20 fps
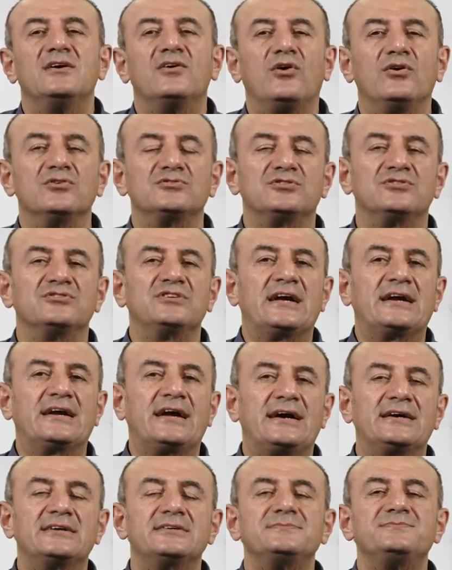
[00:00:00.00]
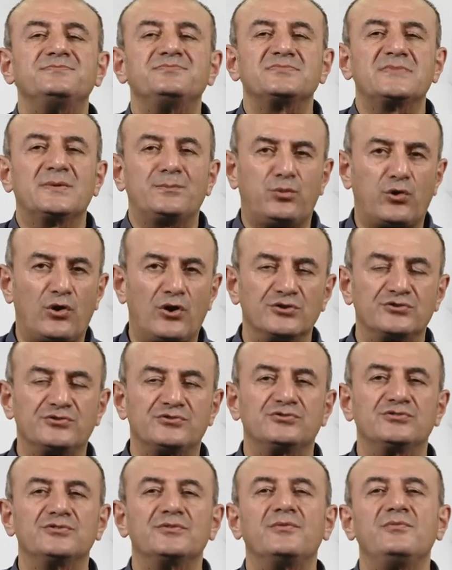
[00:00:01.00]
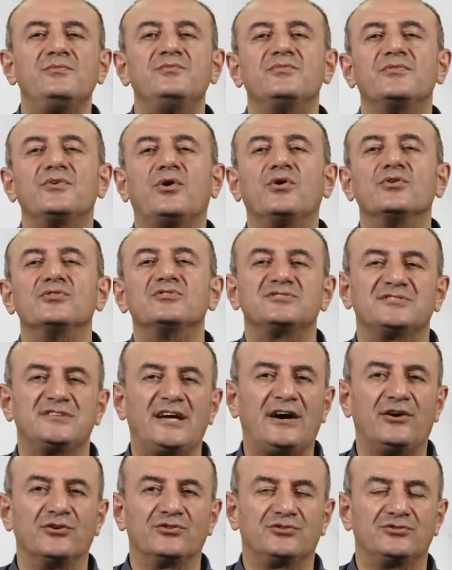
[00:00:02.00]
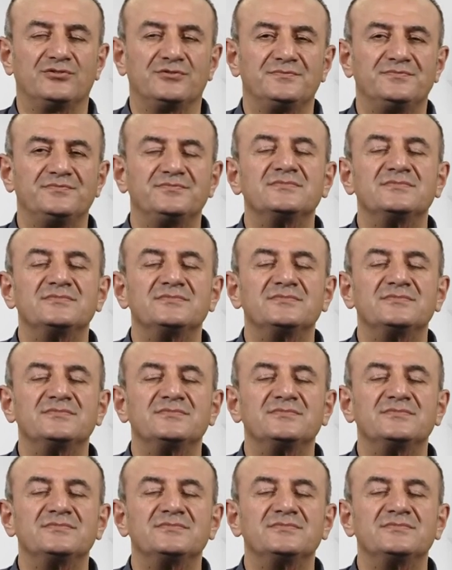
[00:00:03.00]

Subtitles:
Also, there are ports on south.